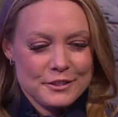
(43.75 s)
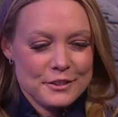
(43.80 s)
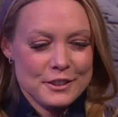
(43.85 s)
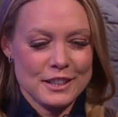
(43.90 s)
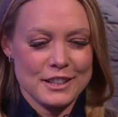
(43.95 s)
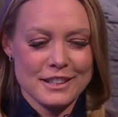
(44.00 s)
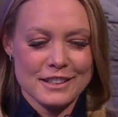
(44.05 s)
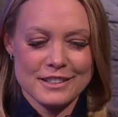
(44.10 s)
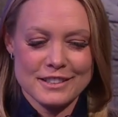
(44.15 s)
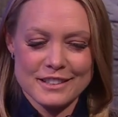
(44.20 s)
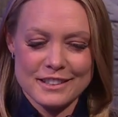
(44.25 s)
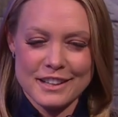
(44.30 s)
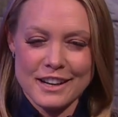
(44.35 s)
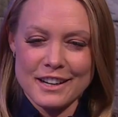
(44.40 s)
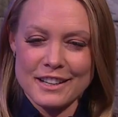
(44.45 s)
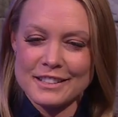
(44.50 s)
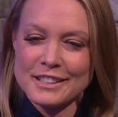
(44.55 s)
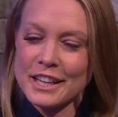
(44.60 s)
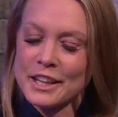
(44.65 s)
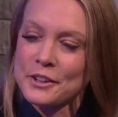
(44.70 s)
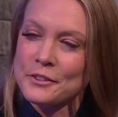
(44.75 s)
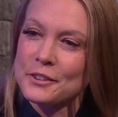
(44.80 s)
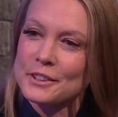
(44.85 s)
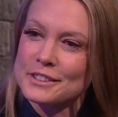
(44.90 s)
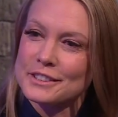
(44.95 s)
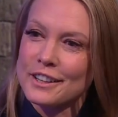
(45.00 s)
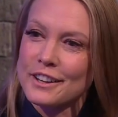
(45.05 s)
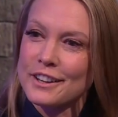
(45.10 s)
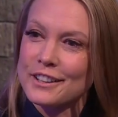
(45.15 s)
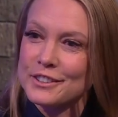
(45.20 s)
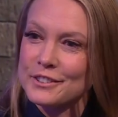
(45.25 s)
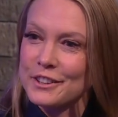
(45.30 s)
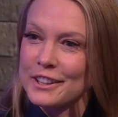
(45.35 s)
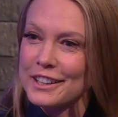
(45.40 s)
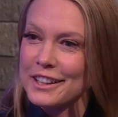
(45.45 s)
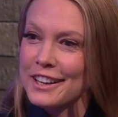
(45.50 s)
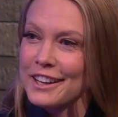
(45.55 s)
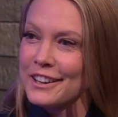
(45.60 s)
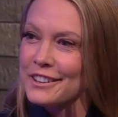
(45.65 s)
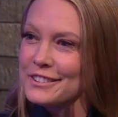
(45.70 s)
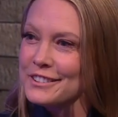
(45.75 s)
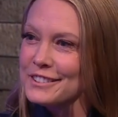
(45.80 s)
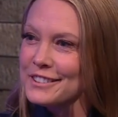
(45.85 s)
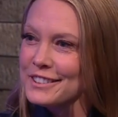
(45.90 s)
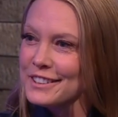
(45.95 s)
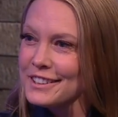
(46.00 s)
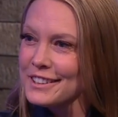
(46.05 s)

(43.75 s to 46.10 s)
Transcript: we just got to take what's ours right now.